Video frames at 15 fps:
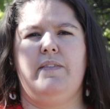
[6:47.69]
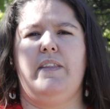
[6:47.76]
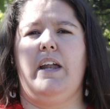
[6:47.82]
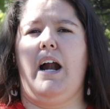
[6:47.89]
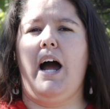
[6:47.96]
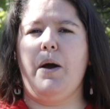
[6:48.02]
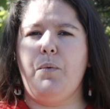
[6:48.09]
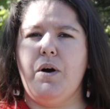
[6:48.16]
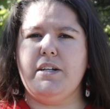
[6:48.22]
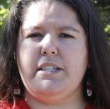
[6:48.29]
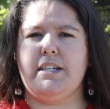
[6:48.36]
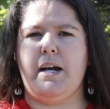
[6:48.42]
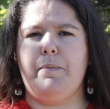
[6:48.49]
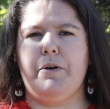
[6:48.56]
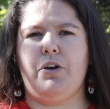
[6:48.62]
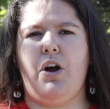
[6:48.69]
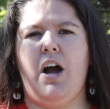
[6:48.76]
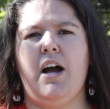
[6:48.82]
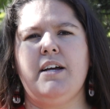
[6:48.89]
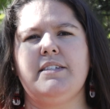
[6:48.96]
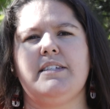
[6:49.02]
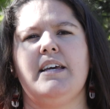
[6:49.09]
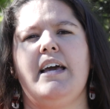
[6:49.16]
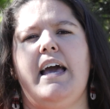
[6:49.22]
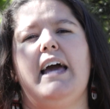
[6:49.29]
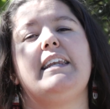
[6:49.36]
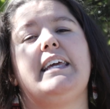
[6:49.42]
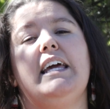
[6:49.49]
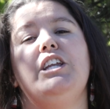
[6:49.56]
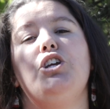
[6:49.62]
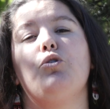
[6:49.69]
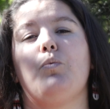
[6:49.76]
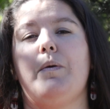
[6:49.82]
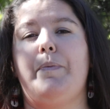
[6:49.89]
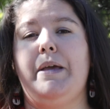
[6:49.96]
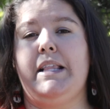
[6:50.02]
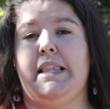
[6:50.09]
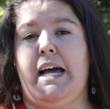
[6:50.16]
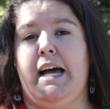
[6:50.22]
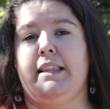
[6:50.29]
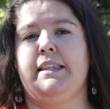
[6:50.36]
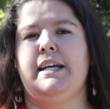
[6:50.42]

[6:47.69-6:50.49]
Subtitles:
that I want to come across, and can you repeat that?